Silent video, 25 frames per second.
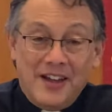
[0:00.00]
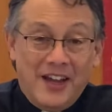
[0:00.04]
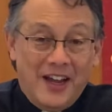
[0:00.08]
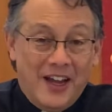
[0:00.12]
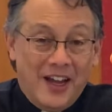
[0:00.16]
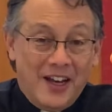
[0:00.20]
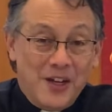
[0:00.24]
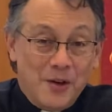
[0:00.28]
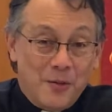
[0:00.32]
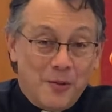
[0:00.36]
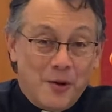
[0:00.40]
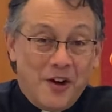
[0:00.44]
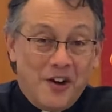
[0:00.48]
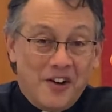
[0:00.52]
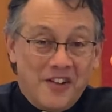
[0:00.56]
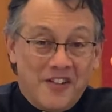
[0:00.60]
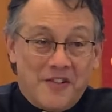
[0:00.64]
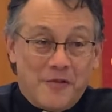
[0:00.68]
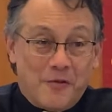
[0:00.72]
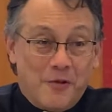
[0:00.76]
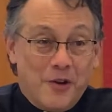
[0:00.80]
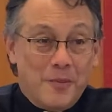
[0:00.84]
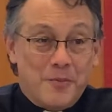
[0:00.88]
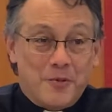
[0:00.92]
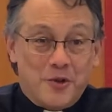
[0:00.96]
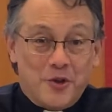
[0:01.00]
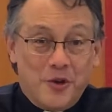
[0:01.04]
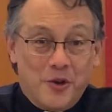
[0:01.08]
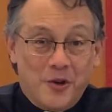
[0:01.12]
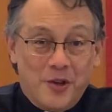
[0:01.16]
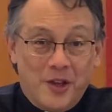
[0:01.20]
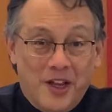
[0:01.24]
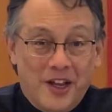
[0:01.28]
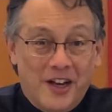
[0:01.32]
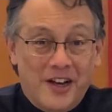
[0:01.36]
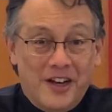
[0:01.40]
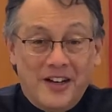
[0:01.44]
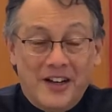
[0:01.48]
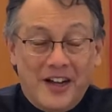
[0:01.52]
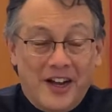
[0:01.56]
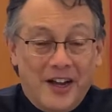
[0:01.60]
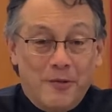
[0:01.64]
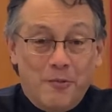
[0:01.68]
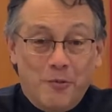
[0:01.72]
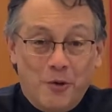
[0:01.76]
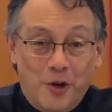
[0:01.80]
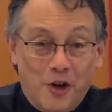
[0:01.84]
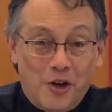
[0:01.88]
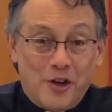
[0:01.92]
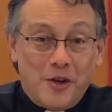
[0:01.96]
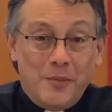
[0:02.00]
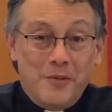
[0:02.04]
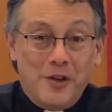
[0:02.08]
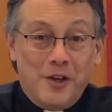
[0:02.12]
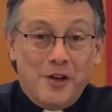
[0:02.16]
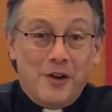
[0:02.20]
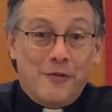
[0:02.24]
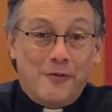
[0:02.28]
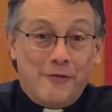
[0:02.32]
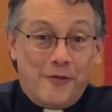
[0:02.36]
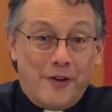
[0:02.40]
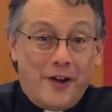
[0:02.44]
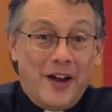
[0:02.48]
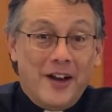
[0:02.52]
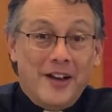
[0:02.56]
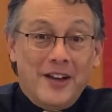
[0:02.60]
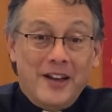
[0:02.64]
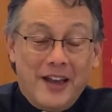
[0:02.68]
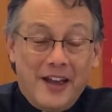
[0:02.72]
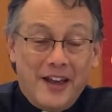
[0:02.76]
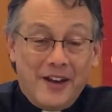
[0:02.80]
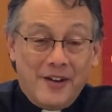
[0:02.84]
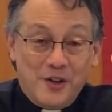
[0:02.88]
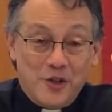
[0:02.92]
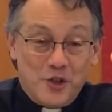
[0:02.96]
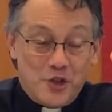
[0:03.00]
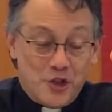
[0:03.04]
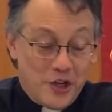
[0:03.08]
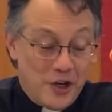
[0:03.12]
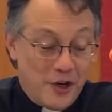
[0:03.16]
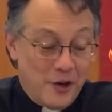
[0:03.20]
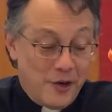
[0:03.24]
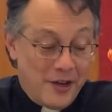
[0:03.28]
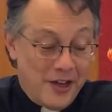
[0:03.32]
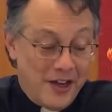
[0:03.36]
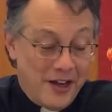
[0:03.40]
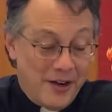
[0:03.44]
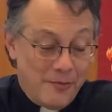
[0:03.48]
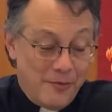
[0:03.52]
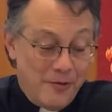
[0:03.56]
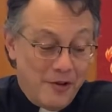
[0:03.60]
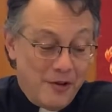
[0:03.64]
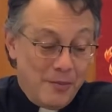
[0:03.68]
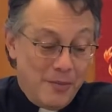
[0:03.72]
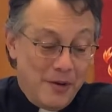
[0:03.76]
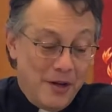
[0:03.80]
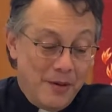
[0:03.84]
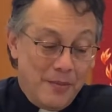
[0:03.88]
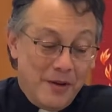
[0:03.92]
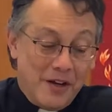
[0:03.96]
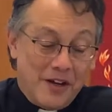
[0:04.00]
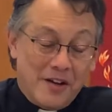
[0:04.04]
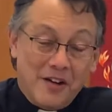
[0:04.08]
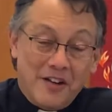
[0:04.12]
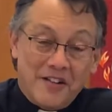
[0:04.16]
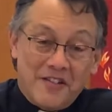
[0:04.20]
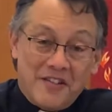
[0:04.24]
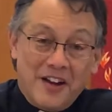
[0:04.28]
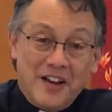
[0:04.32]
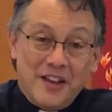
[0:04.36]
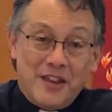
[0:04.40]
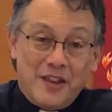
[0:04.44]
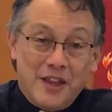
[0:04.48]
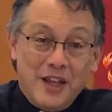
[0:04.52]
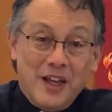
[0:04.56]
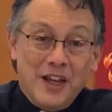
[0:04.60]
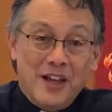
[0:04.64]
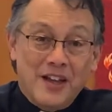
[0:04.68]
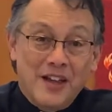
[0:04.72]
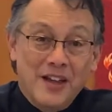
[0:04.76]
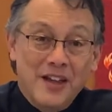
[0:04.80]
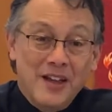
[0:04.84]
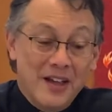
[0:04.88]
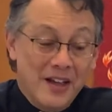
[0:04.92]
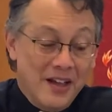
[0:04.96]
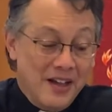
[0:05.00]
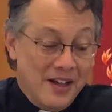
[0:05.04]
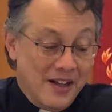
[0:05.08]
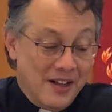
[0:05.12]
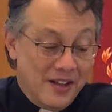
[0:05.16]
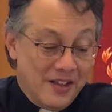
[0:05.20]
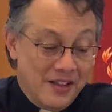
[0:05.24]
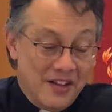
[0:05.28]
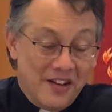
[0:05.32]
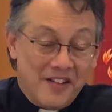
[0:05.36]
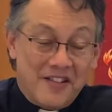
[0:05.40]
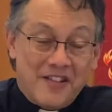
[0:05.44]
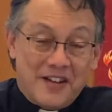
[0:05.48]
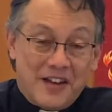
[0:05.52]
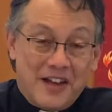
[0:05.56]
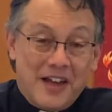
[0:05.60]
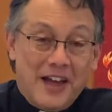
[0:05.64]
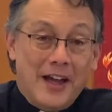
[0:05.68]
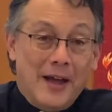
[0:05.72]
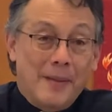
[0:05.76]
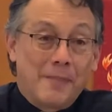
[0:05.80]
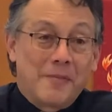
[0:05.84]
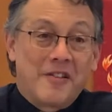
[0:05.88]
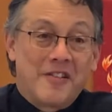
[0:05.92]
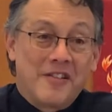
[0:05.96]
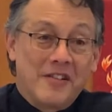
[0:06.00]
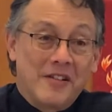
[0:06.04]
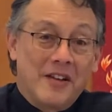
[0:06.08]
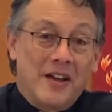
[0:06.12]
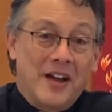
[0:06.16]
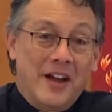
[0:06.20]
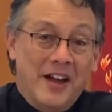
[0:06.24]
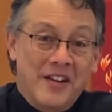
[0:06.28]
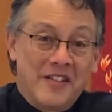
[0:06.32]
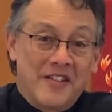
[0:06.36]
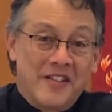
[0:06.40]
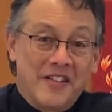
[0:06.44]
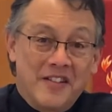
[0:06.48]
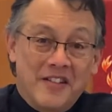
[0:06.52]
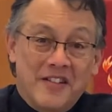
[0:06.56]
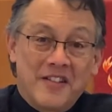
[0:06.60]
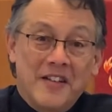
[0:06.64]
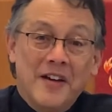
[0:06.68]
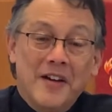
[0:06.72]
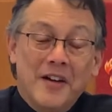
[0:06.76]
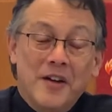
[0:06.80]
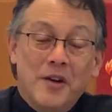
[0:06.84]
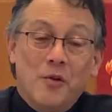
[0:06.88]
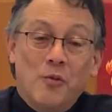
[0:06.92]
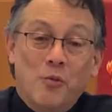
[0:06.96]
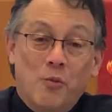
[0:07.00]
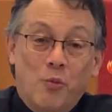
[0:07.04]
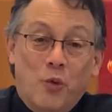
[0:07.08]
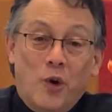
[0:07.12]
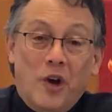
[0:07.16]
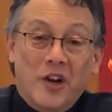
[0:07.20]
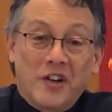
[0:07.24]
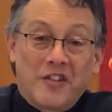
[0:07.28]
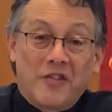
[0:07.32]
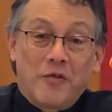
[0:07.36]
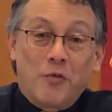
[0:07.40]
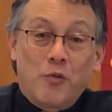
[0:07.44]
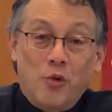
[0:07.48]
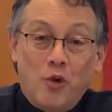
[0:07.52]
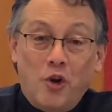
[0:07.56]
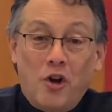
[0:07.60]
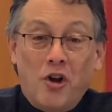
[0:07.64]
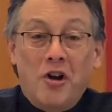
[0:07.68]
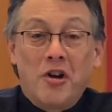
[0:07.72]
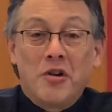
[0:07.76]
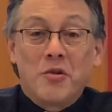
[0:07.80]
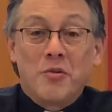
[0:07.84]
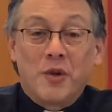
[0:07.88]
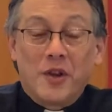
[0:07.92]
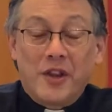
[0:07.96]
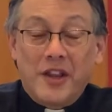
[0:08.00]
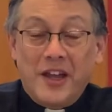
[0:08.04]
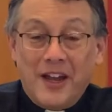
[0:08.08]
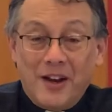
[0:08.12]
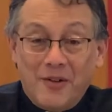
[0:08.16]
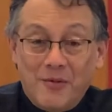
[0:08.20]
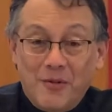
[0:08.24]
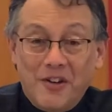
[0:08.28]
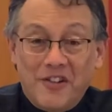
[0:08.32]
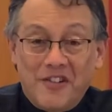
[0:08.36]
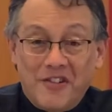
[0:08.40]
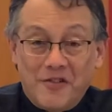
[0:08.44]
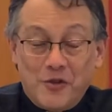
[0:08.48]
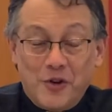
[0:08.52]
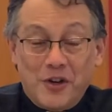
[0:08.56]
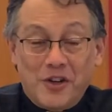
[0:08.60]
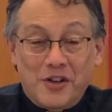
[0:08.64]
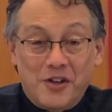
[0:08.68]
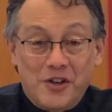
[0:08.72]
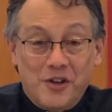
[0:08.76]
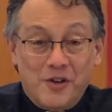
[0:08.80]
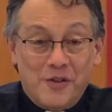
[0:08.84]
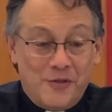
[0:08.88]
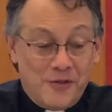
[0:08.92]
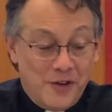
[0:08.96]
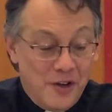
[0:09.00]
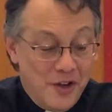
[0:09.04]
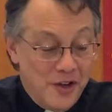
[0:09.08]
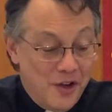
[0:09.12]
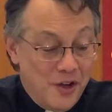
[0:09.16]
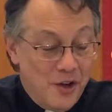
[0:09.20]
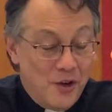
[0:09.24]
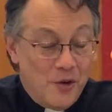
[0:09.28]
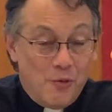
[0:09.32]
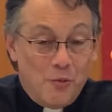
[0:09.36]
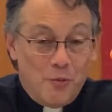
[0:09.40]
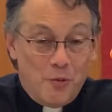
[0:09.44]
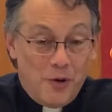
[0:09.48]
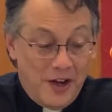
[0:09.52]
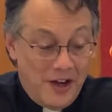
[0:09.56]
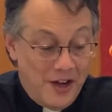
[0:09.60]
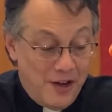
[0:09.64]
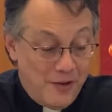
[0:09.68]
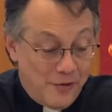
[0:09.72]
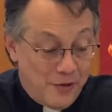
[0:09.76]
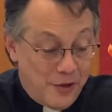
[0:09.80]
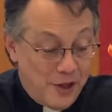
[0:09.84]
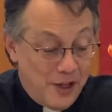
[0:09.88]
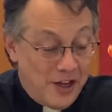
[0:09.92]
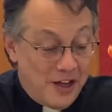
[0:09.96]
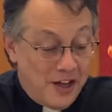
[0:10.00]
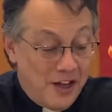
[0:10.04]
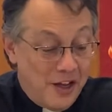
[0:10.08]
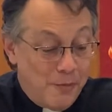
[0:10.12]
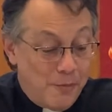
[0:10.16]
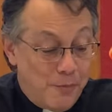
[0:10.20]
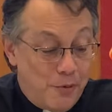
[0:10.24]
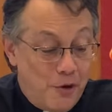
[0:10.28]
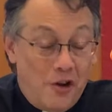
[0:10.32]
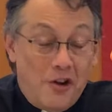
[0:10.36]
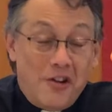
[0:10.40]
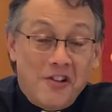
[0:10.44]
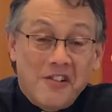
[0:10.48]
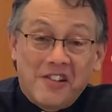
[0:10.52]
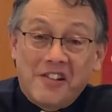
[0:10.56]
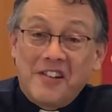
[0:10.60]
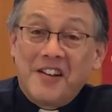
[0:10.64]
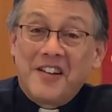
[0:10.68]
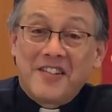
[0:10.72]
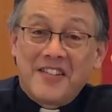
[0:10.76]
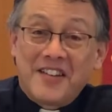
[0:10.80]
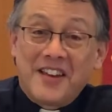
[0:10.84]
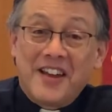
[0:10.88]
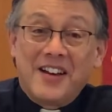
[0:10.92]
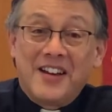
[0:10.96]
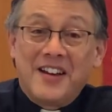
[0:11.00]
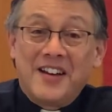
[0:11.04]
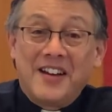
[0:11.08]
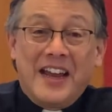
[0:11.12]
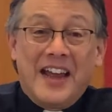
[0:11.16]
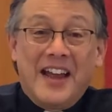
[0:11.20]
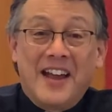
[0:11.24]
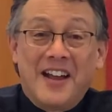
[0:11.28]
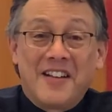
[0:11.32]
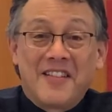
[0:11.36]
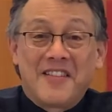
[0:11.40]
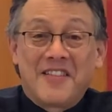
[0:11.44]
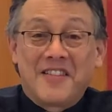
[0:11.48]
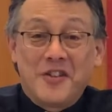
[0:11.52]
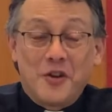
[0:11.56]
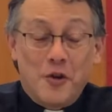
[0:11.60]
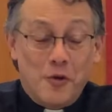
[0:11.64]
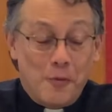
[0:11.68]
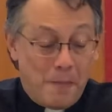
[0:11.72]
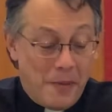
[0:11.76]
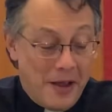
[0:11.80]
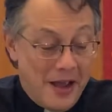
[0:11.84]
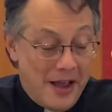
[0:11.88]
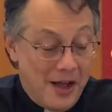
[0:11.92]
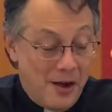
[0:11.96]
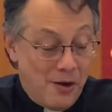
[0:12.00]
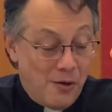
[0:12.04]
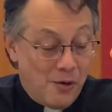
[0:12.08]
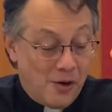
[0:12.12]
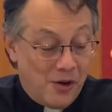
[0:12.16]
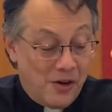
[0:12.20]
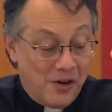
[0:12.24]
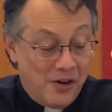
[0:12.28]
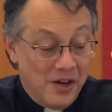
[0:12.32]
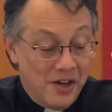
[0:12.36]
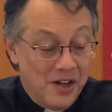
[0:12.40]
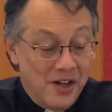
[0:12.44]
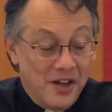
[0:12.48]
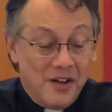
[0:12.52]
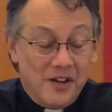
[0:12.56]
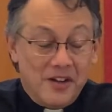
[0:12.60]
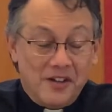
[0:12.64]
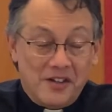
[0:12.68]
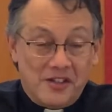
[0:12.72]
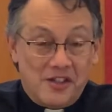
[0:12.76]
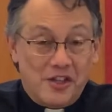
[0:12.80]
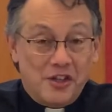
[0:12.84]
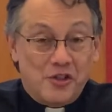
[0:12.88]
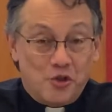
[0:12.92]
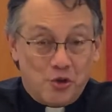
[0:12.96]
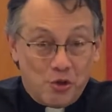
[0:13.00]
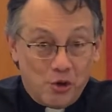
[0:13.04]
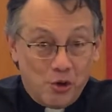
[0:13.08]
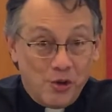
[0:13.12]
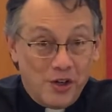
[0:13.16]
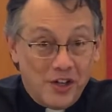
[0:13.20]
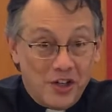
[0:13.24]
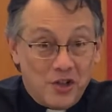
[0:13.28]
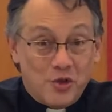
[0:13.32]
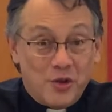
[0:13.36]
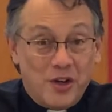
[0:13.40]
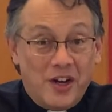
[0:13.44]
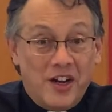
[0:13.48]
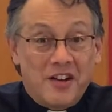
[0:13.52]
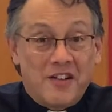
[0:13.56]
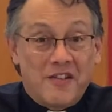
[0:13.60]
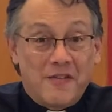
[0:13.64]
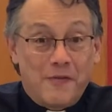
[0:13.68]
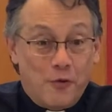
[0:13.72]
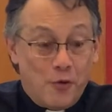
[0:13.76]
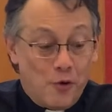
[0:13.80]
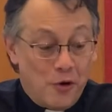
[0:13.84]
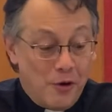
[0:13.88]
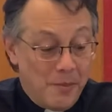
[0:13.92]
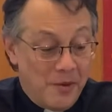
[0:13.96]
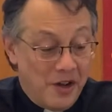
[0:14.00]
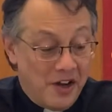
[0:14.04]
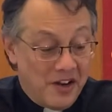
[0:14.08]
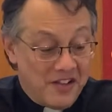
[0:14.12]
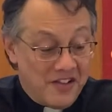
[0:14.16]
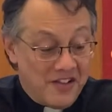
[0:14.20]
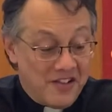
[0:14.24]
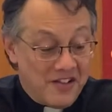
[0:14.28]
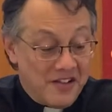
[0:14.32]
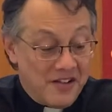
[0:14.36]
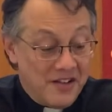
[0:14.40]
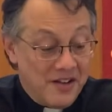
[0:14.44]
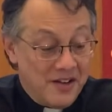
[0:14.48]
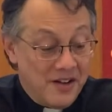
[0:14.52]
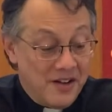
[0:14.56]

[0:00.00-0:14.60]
anywhere in Scripture, then I'd welcome you to find that and share that with me, because I think this capsulizes what's wrong with that restrictive way of thinking. Paul says that it has no power to truly transform us.